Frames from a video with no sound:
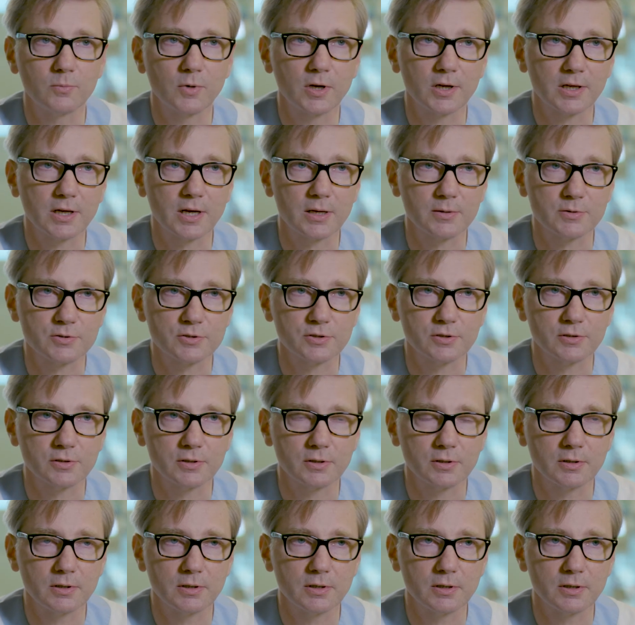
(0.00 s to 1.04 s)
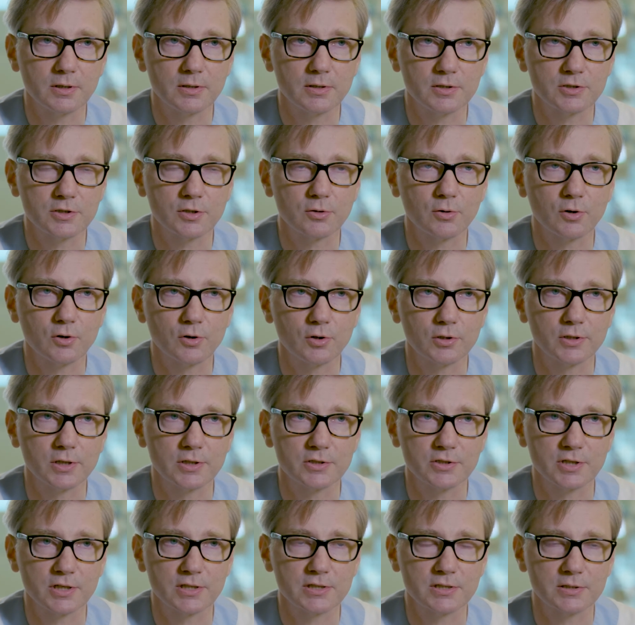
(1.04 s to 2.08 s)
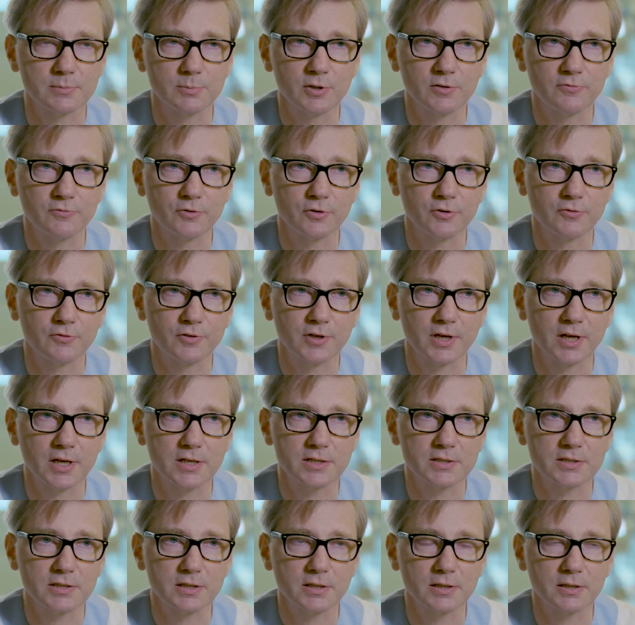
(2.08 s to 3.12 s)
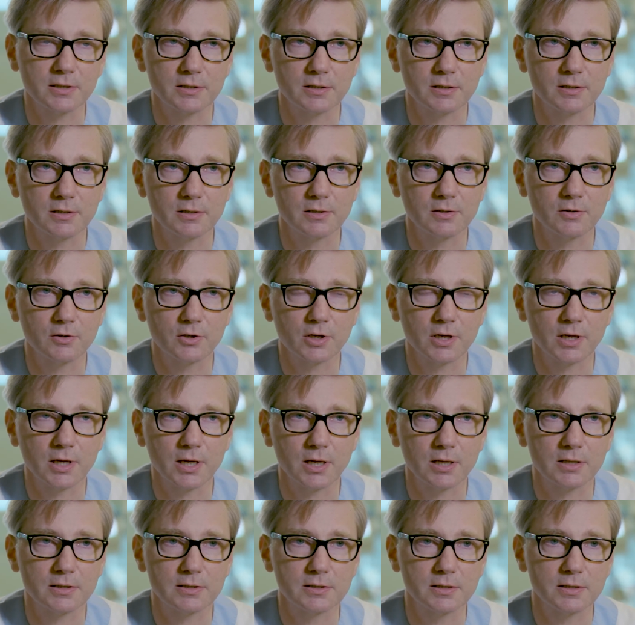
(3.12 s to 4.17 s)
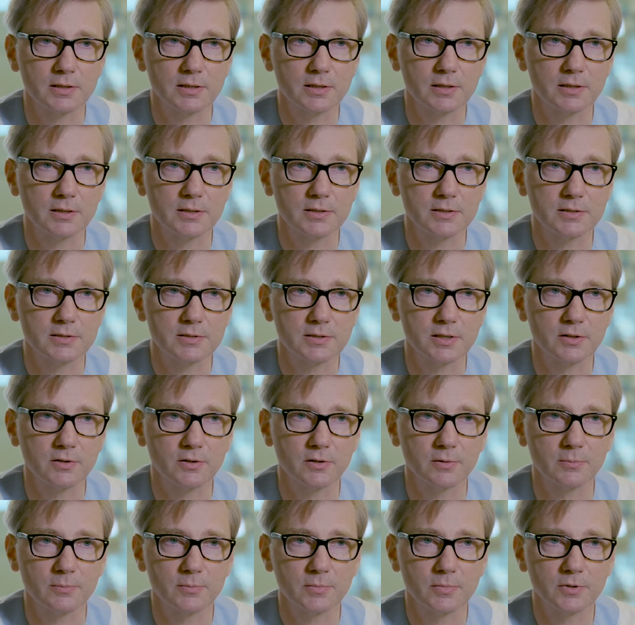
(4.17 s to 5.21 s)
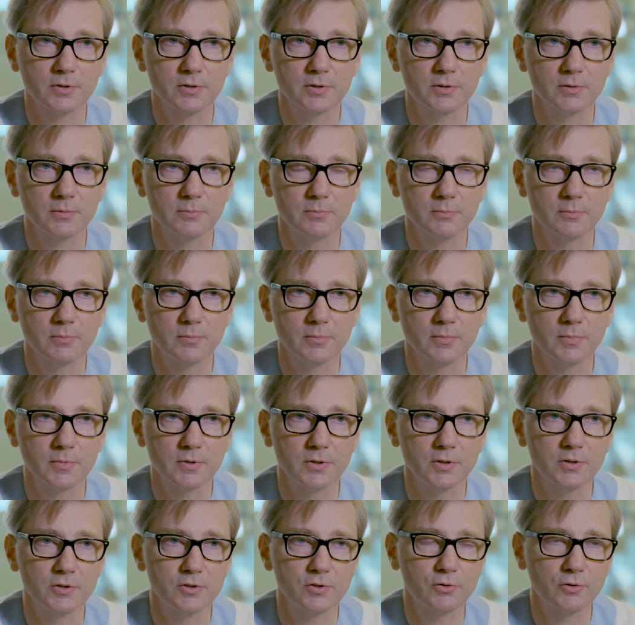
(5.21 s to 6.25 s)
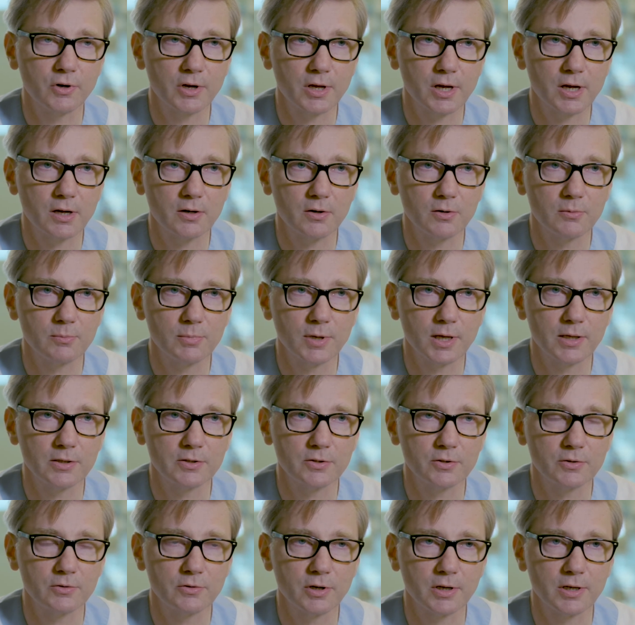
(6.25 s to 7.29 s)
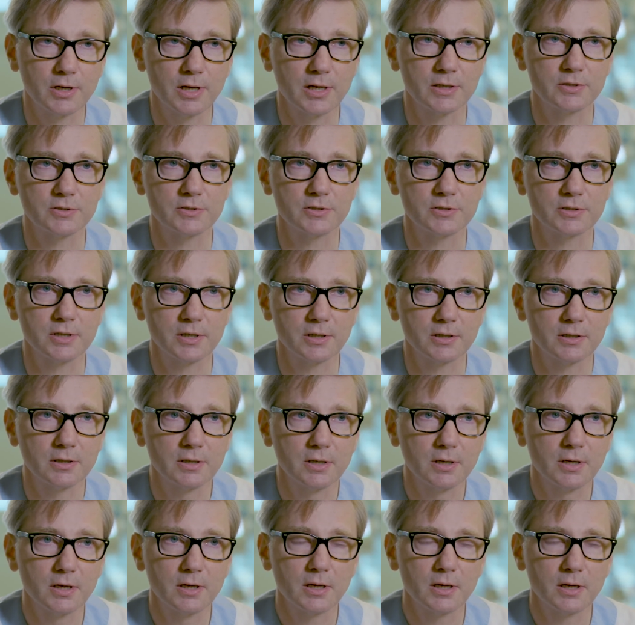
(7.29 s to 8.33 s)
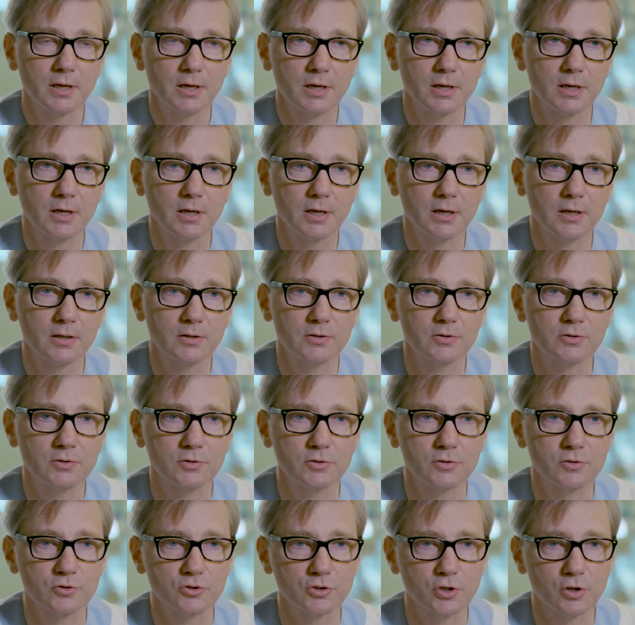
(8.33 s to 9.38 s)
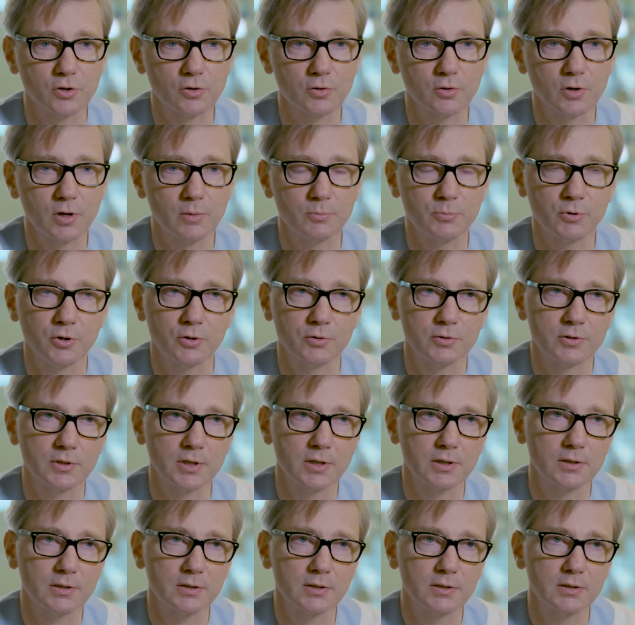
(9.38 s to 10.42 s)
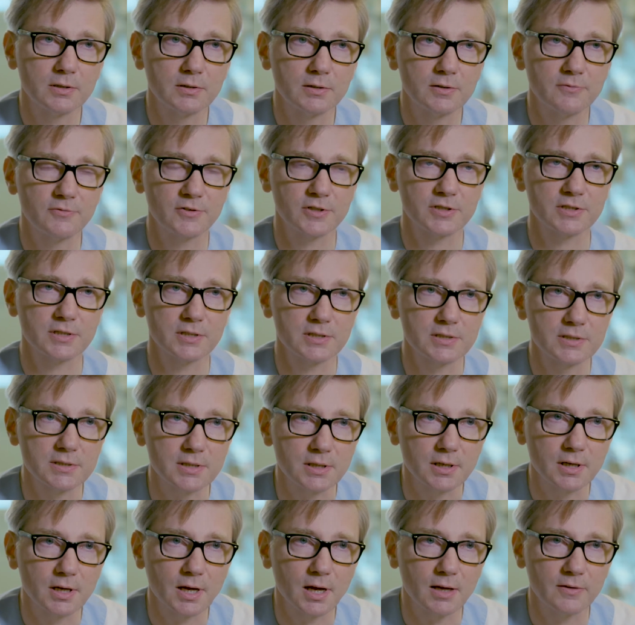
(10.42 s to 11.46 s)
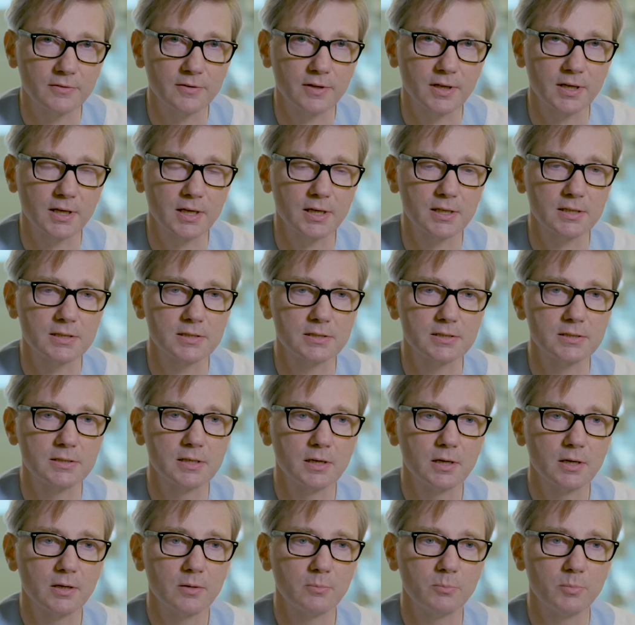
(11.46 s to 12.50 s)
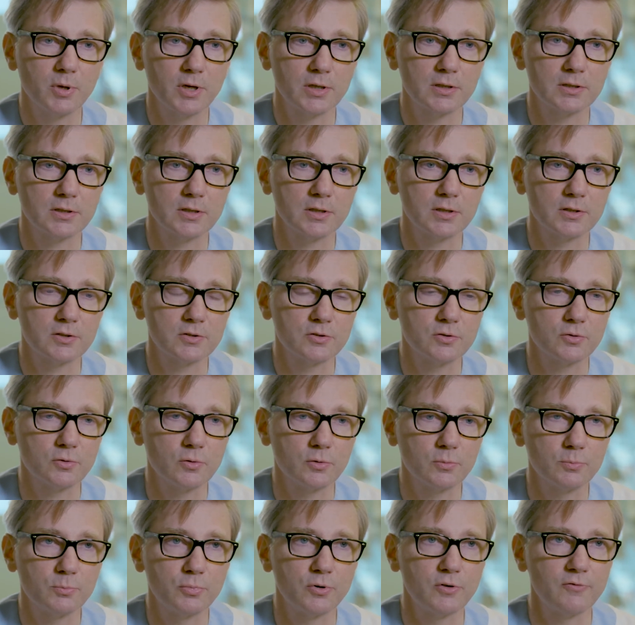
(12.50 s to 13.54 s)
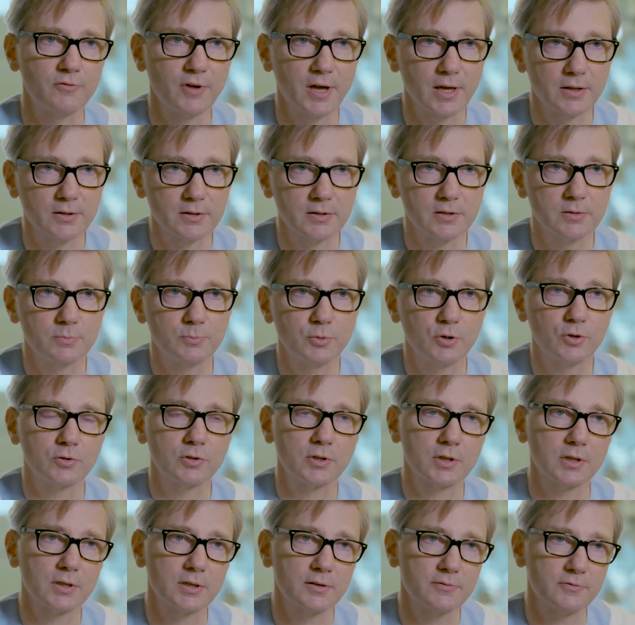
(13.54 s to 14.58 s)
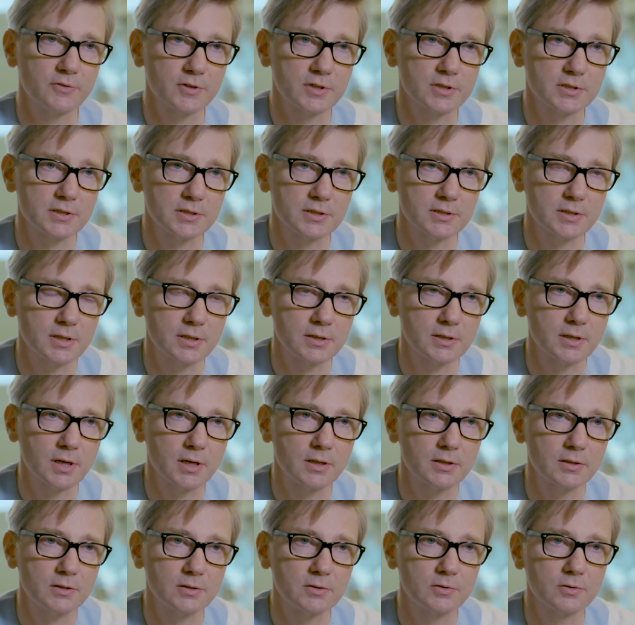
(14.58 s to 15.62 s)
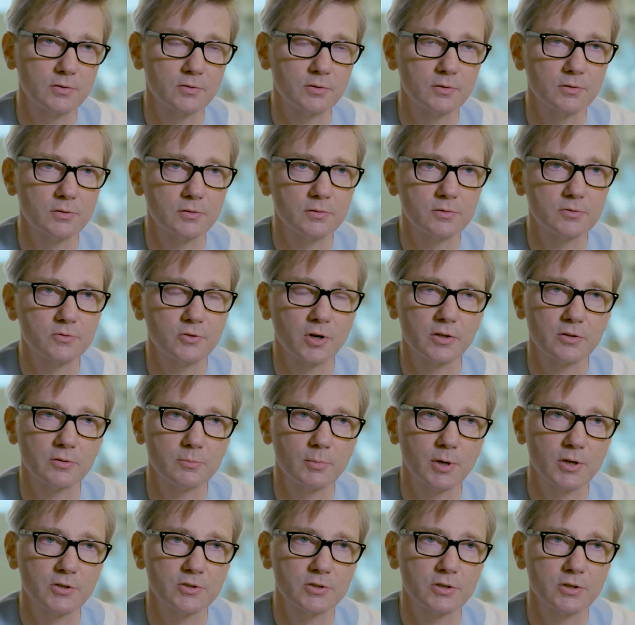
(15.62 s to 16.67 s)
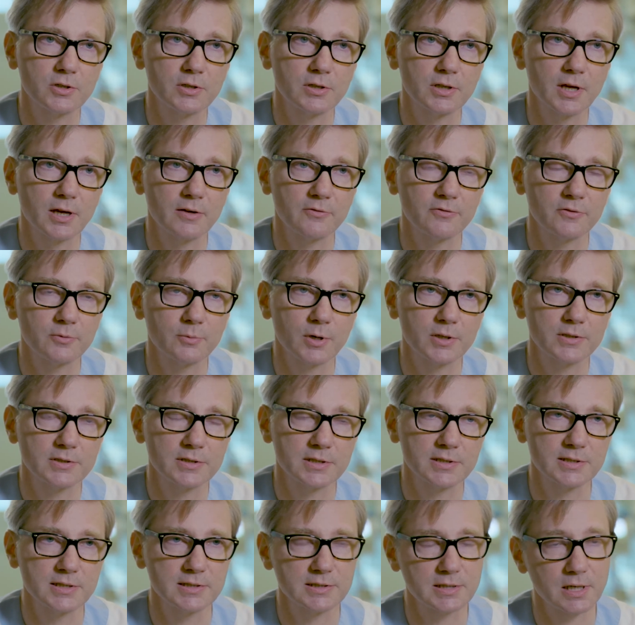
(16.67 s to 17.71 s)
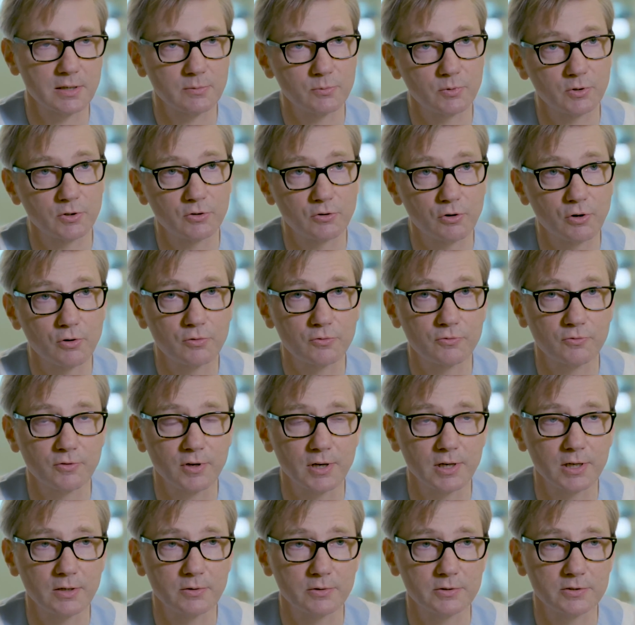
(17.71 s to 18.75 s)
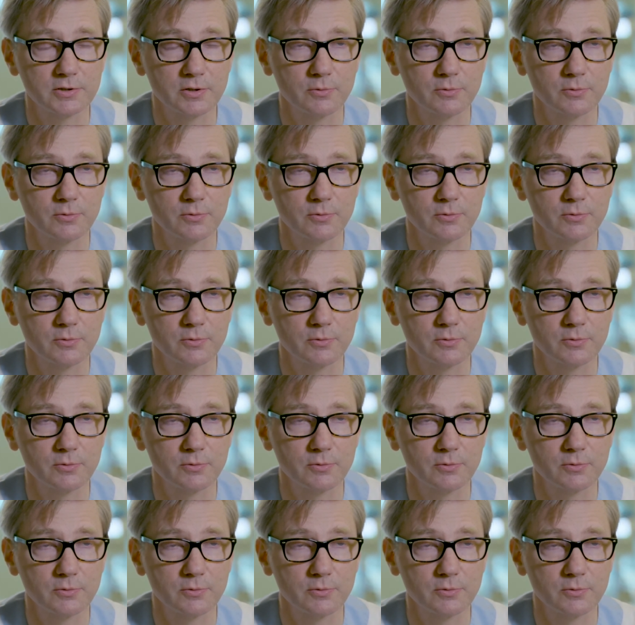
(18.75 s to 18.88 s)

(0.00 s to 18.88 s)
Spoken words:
When it comes to the so-called adjustable fortification, looking at the serum urea or blood urea nitrogen to show a protein deficiency, I think it's better to prevent protein deficiency than to try to measure it afterwards. It's the same with growth, really.